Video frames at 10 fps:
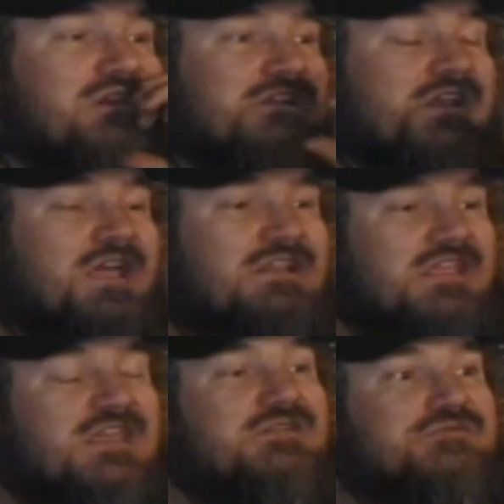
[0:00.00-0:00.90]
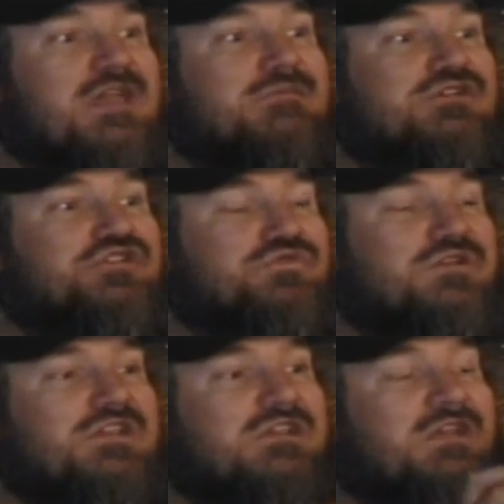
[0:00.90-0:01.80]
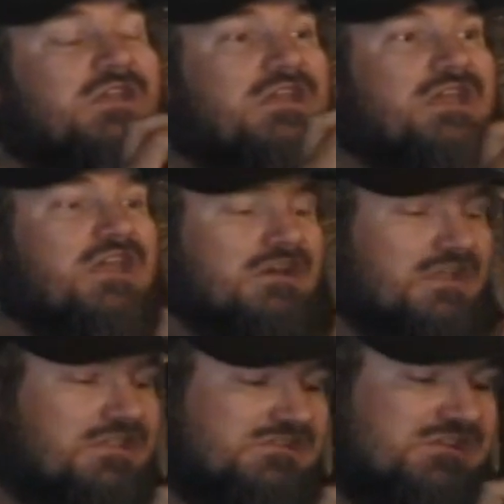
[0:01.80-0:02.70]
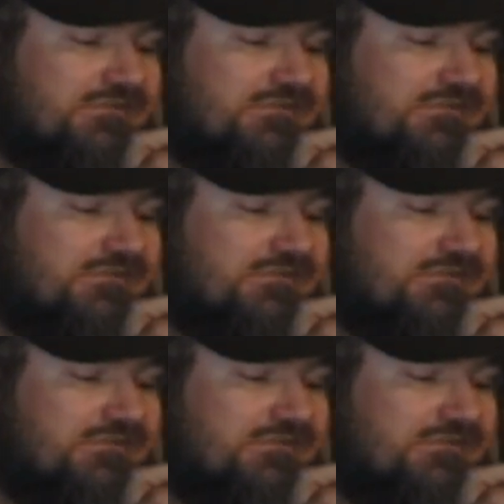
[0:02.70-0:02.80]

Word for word: is I like to get a family tree and get this